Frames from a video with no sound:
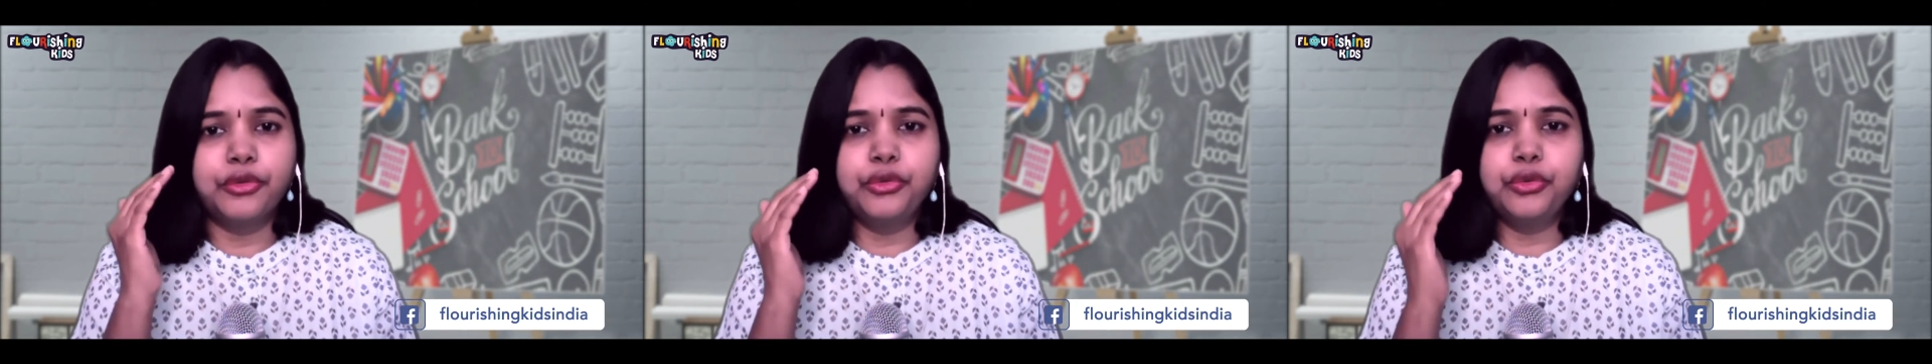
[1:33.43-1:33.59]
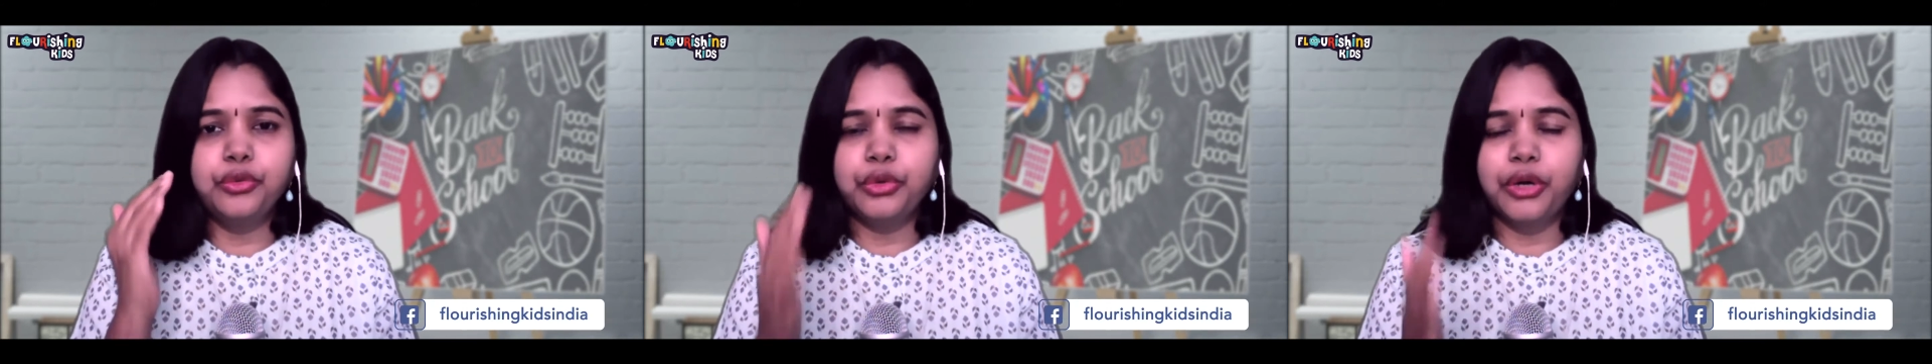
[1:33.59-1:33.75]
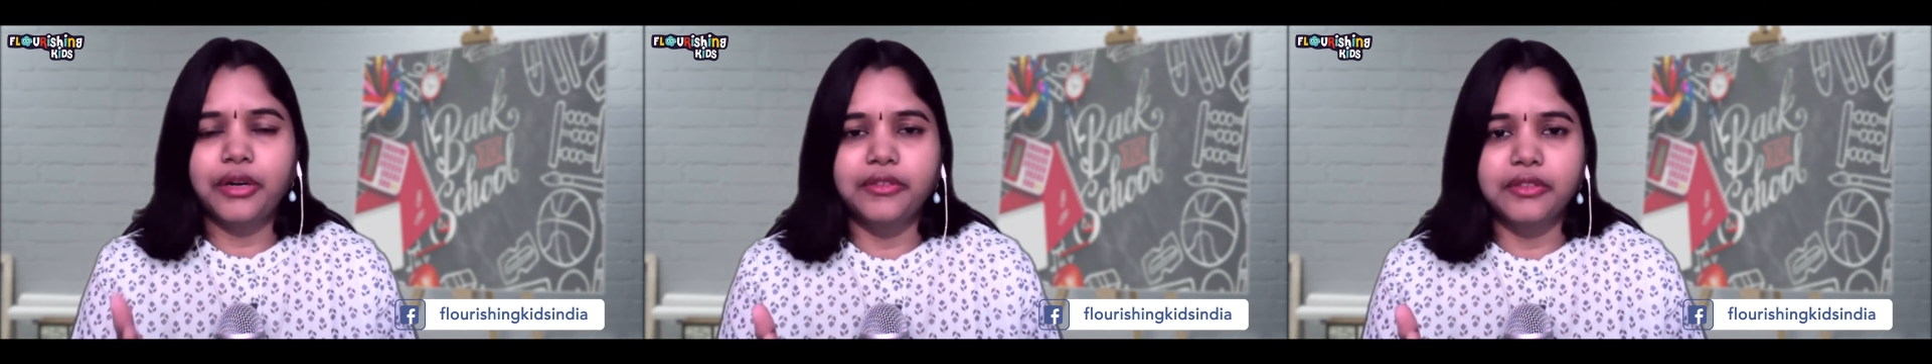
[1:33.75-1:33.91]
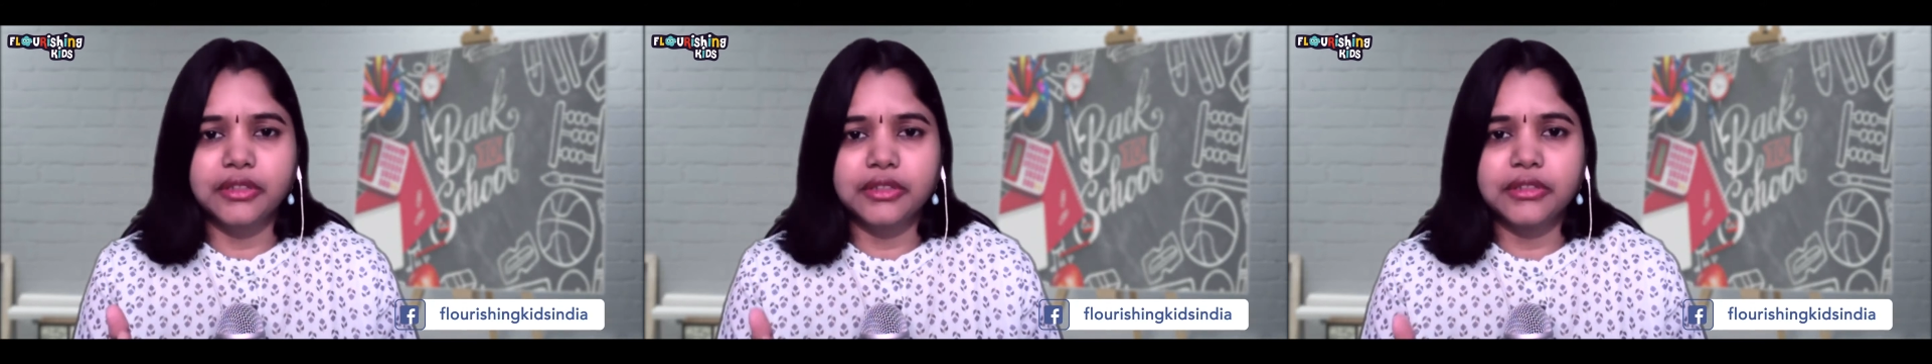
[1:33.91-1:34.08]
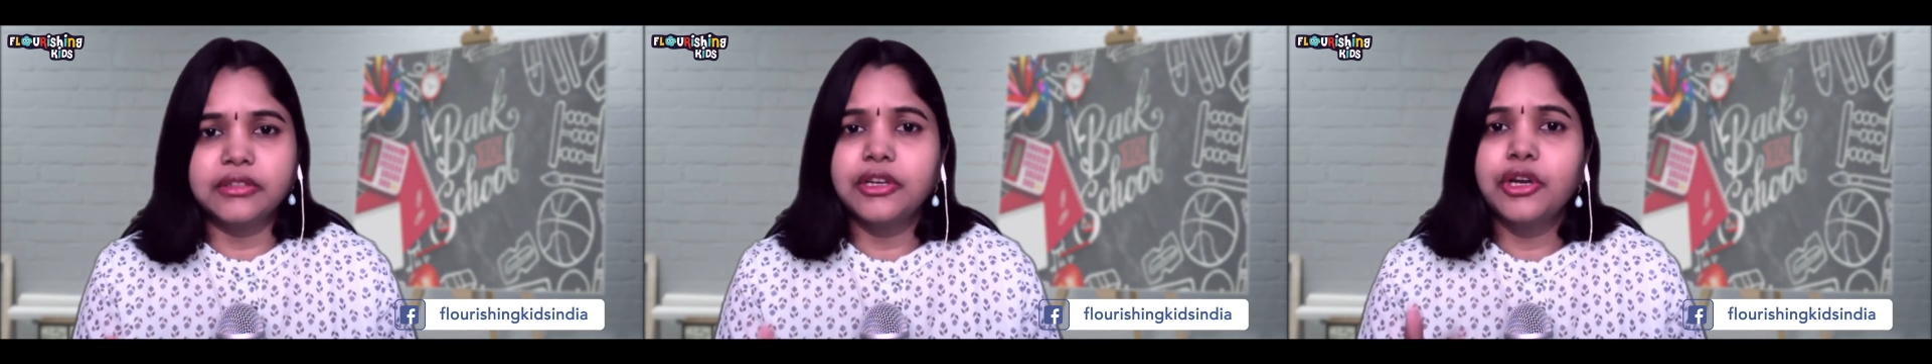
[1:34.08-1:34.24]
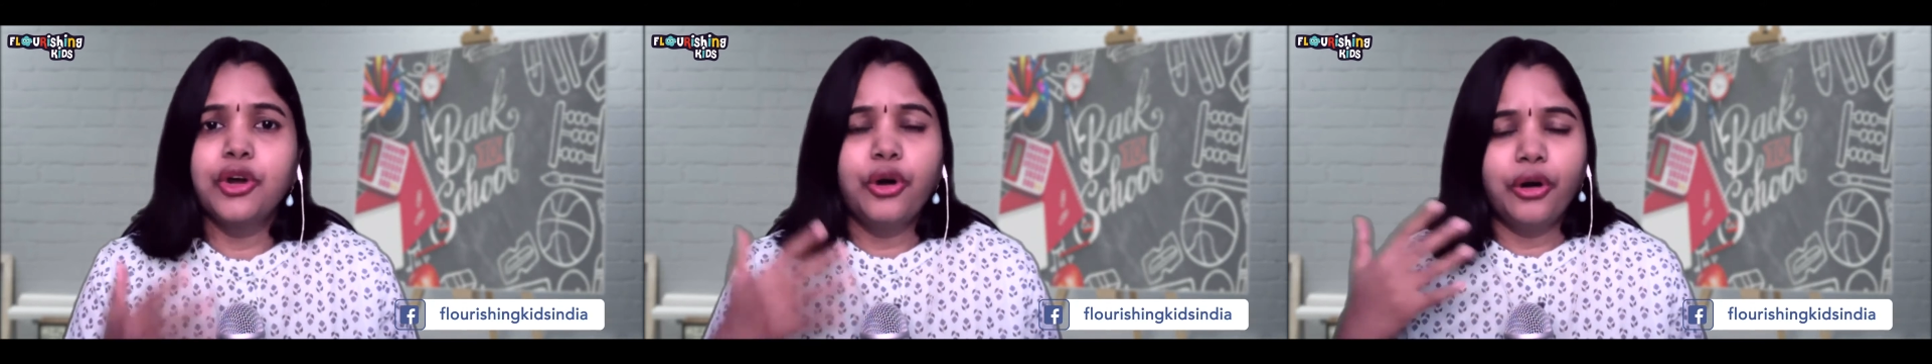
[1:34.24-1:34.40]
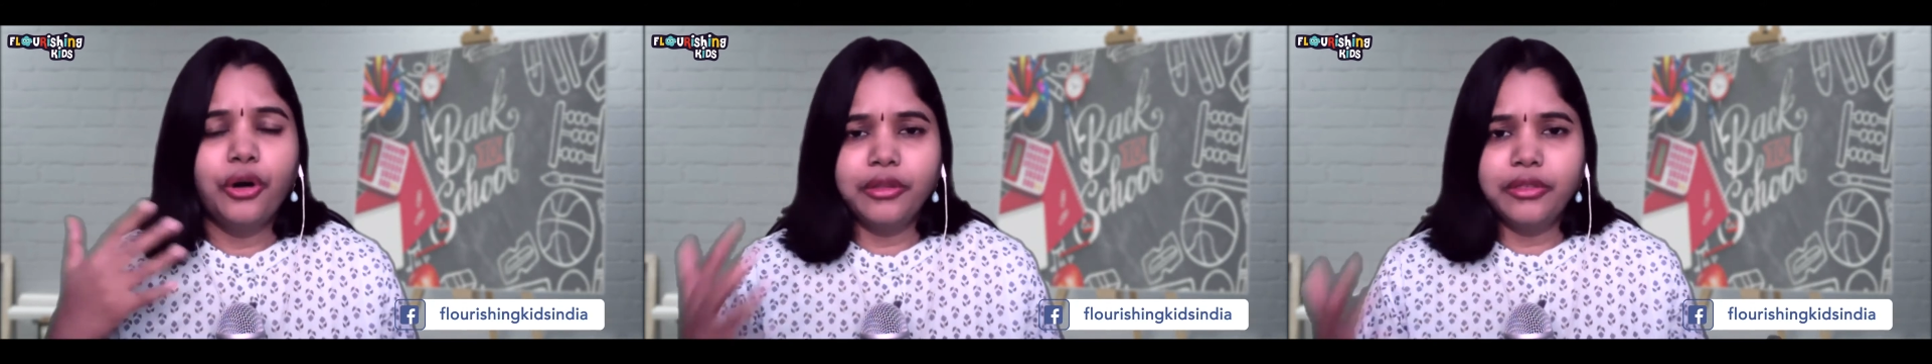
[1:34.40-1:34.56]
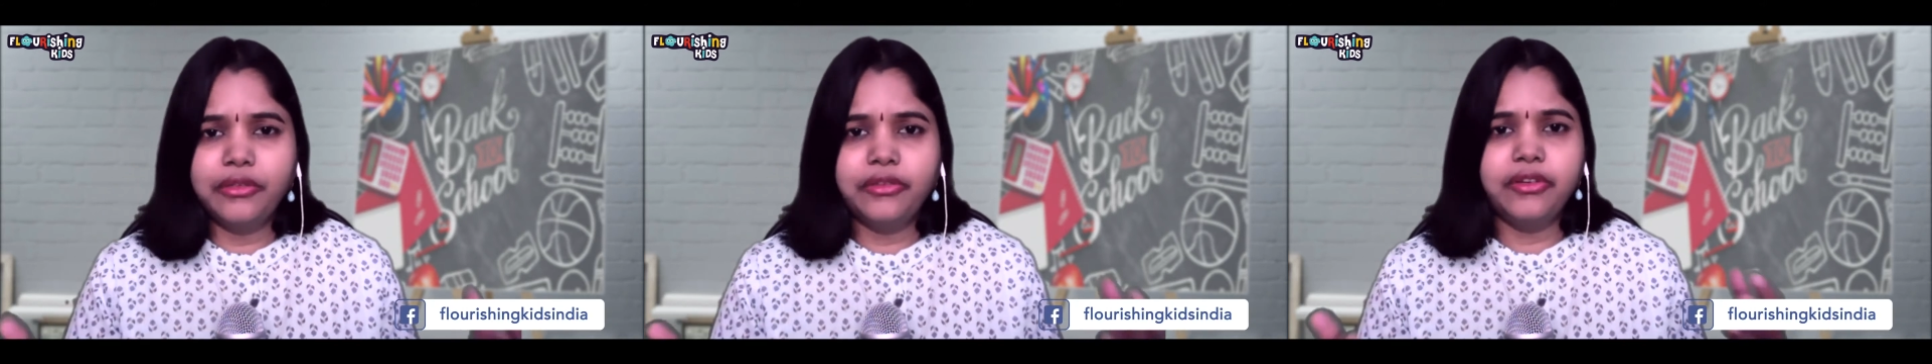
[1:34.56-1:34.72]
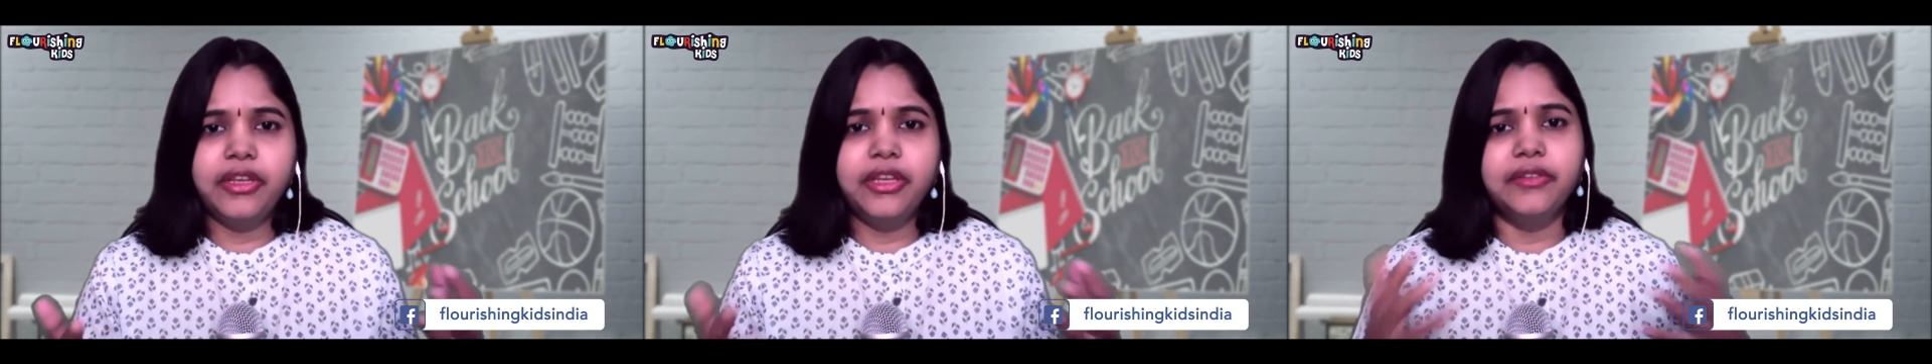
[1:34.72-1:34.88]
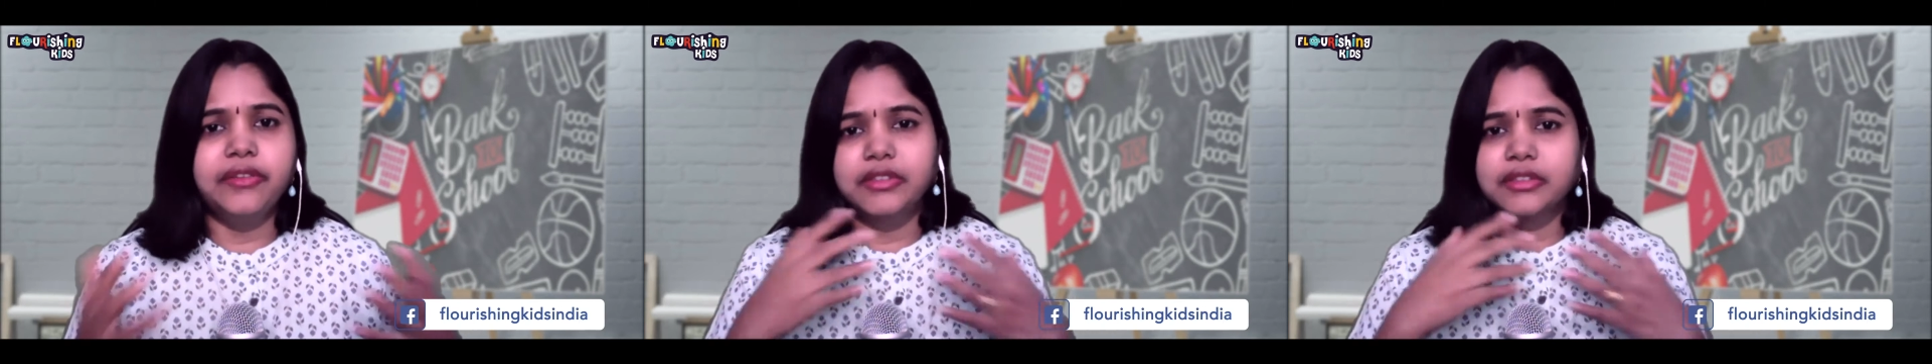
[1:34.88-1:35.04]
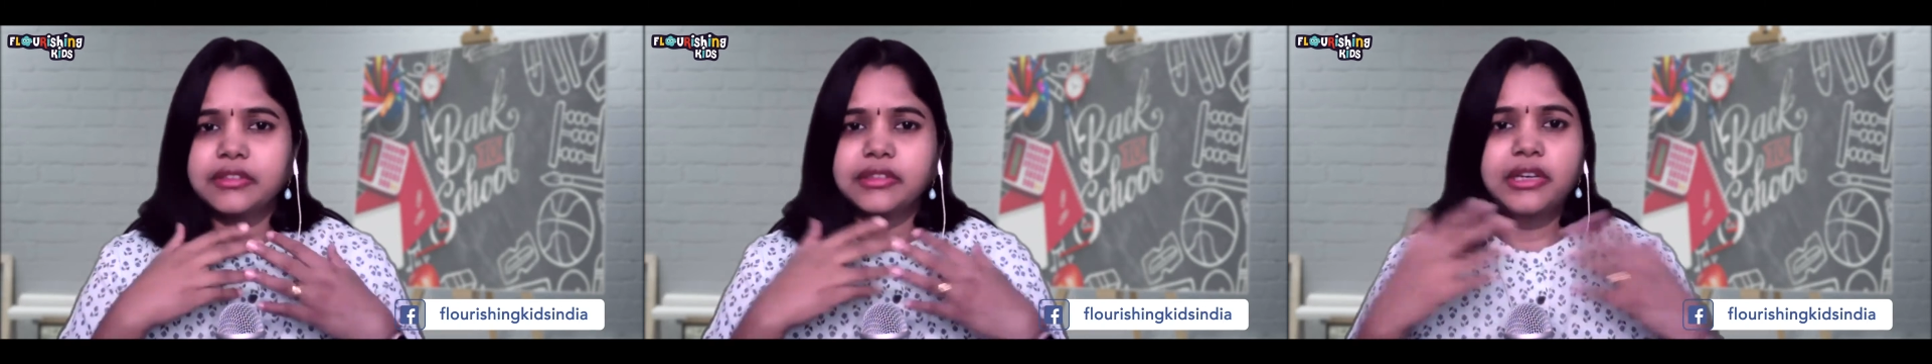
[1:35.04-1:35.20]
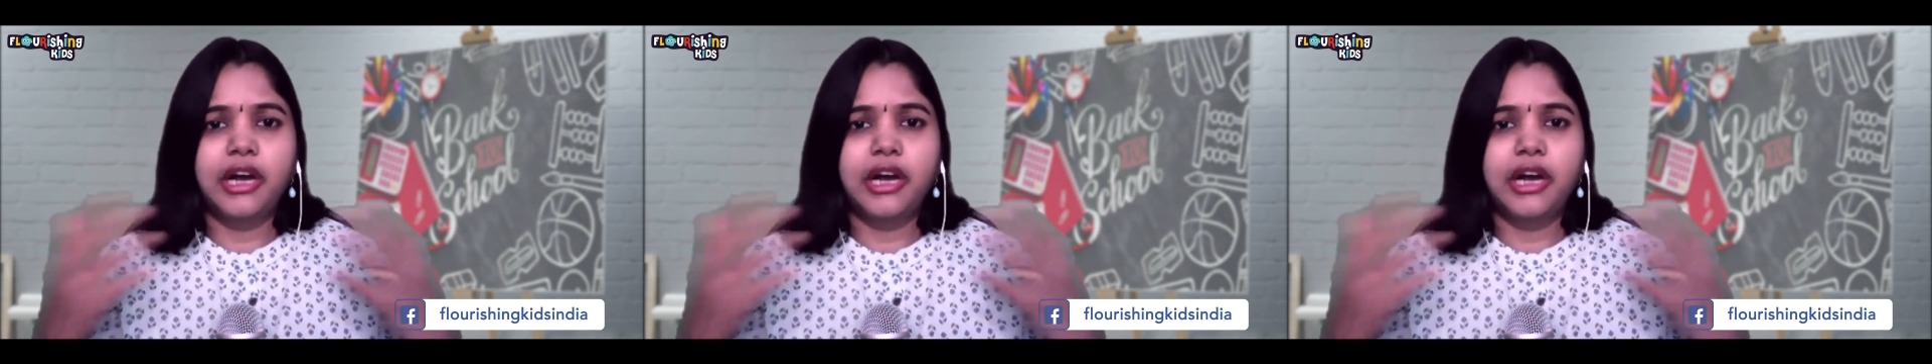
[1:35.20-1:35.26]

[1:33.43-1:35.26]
2 hours or 3 hours,